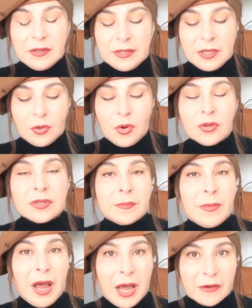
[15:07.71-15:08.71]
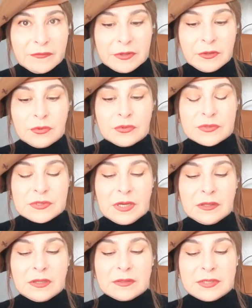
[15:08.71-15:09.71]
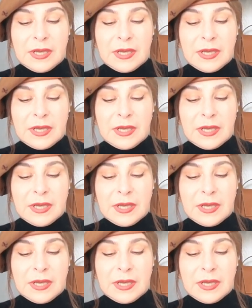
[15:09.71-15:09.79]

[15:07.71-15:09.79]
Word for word: they call them avenue sandals